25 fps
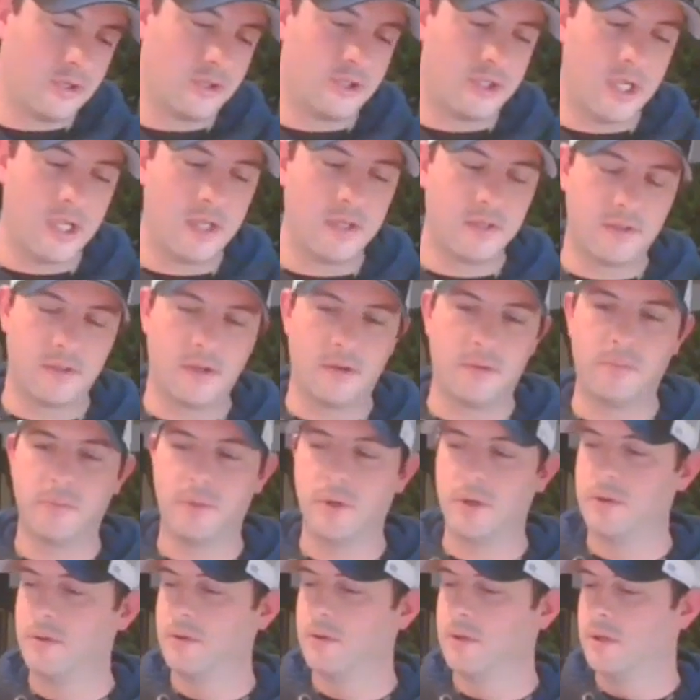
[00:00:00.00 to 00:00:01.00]
change some,
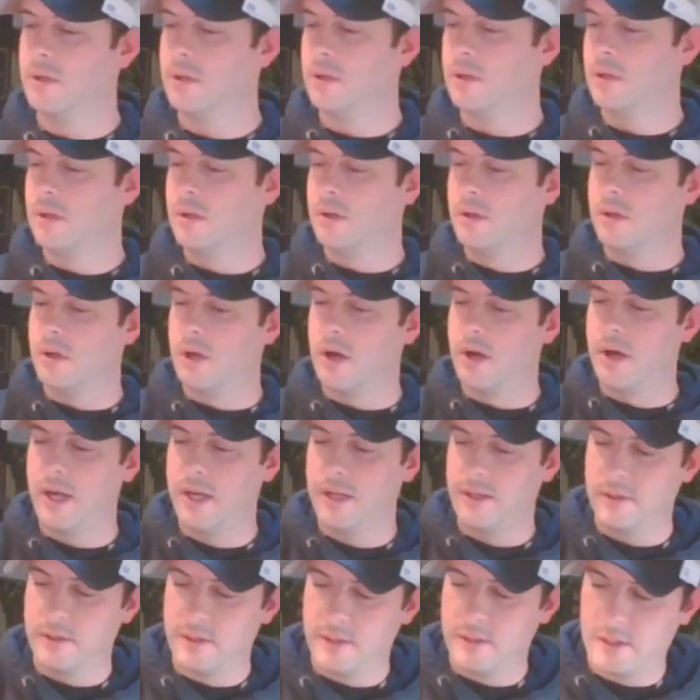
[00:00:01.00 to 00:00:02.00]
but all right.
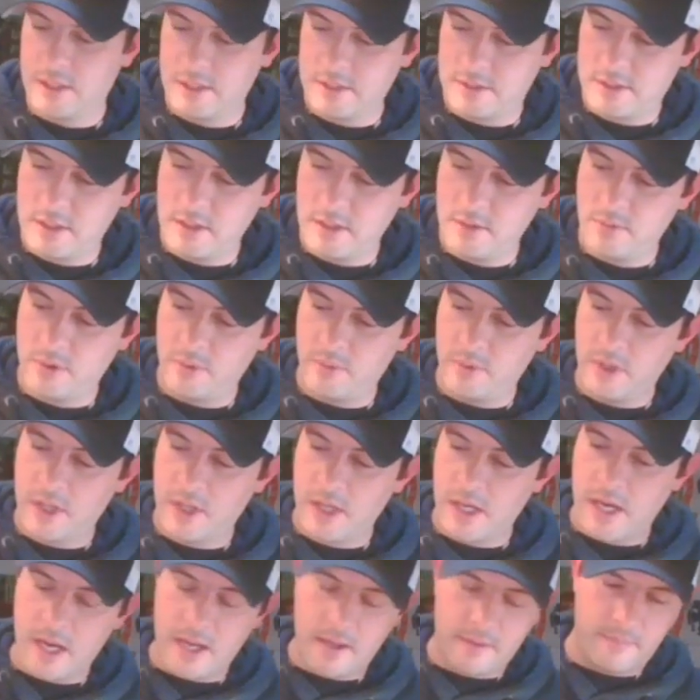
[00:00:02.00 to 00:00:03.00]
Let's see what we
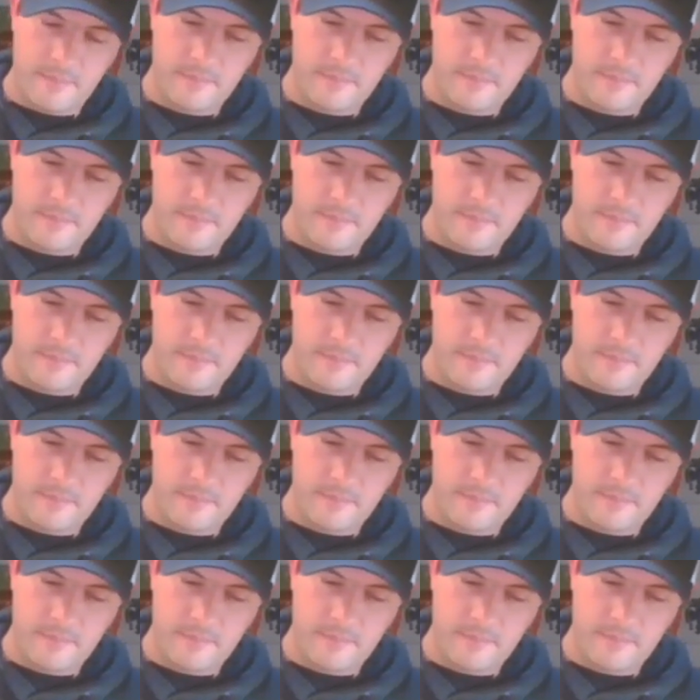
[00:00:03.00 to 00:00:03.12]
got.